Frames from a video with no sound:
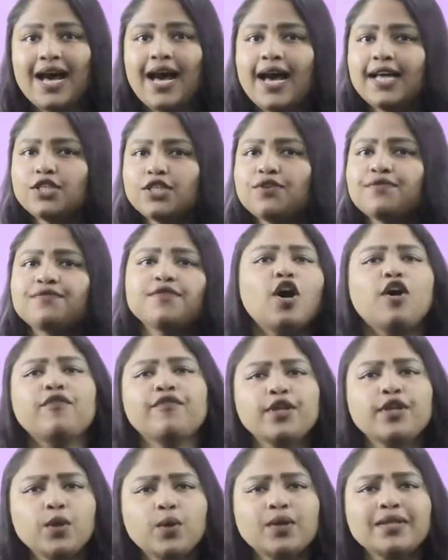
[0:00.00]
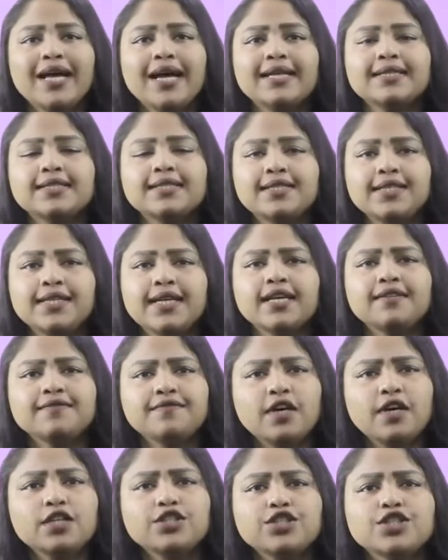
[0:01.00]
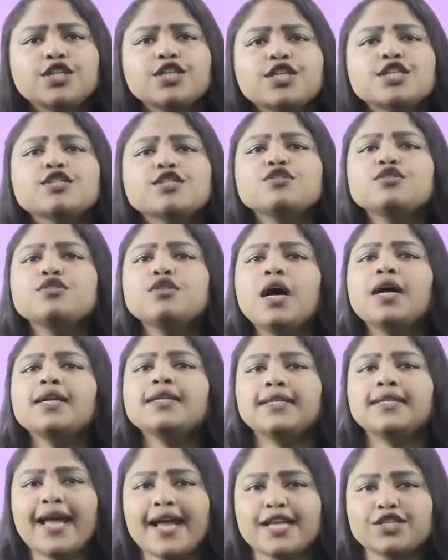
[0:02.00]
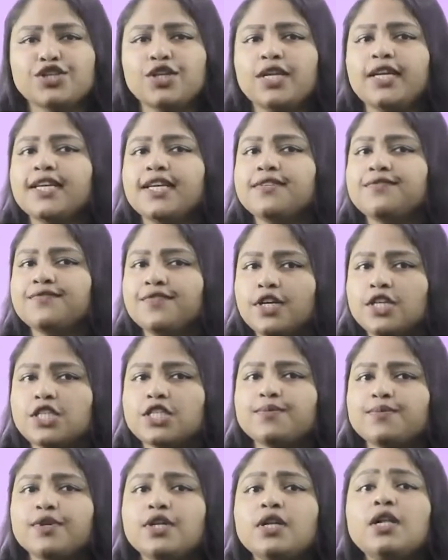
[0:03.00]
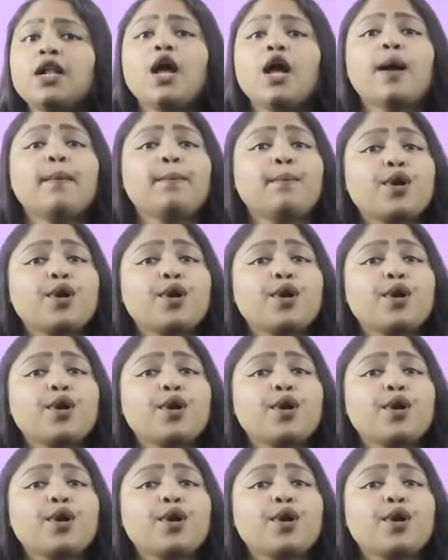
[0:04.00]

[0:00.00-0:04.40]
As of now, we know that the secant function is not naturally invertible